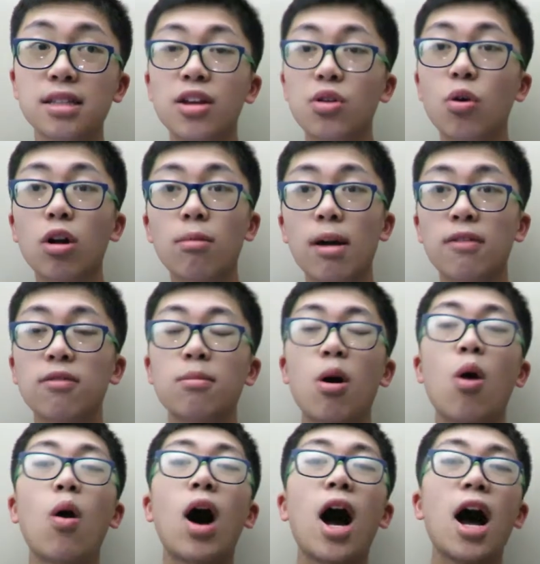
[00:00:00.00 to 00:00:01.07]
the quarterback from
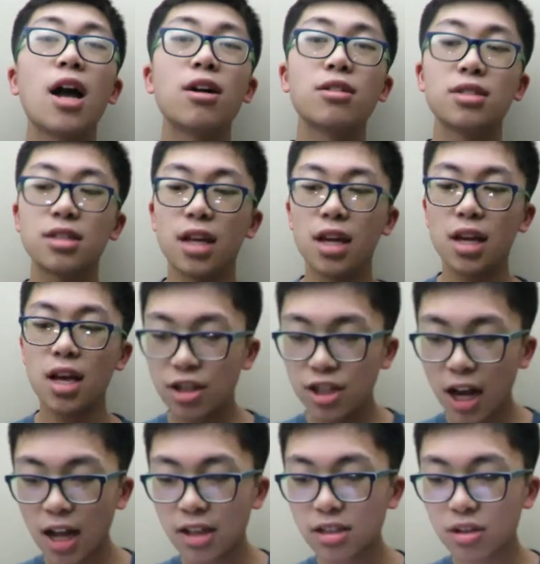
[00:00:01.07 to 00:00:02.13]
Ohio State. The
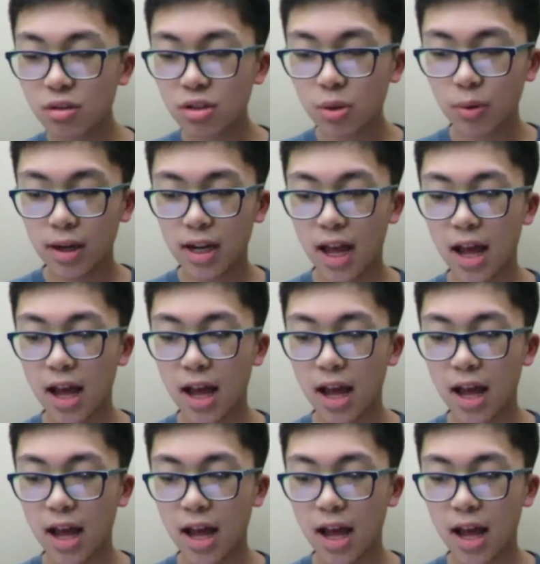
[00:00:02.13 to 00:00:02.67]
Giants go Dwayne